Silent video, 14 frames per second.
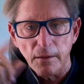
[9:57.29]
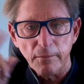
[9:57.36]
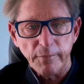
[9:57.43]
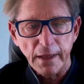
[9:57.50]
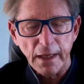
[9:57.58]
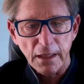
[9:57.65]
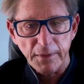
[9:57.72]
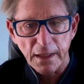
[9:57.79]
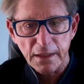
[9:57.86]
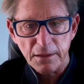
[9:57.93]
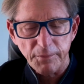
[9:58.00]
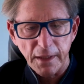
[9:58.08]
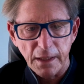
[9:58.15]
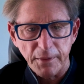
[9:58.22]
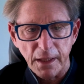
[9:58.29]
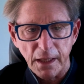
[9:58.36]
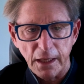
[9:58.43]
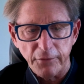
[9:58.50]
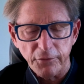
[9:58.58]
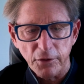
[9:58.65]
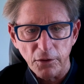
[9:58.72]
Bad about the bad
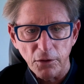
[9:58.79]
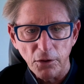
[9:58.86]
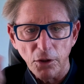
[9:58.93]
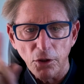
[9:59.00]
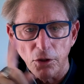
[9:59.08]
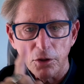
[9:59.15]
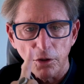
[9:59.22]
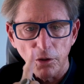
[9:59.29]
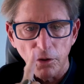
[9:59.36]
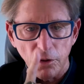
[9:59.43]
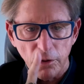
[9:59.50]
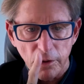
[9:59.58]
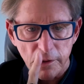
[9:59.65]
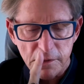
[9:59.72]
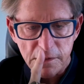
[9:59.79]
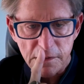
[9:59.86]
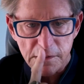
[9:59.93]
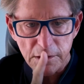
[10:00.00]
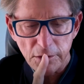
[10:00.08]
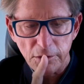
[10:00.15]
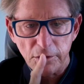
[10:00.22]
behavior,
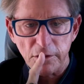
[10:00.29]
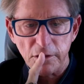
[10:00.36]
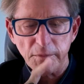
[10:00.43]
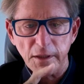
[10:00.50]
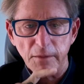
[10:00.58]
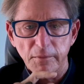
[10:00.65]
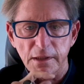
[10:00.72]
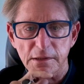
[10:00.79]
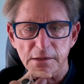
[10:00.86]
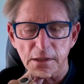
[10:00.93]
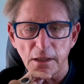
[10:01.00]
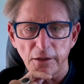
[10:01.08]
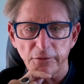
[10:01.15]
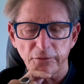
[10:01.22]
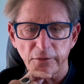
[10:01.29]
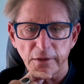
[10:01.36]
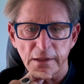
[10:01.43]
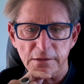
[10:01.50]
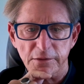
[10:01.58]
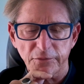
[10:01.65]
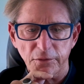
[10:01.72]
still good about myself
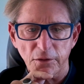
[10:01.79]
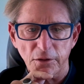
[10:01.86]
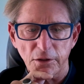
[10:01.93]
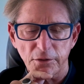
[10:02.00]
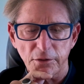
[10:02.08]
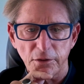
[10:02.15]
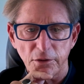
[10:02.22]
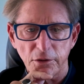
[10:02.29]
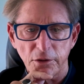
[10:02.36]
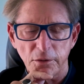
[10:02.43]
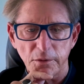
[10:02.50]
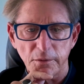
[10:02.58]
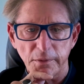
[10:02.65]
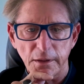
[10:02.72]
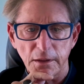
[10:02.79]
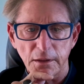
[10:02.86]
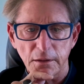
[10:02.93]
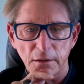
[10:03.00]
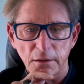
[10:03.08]
as a flawed human being.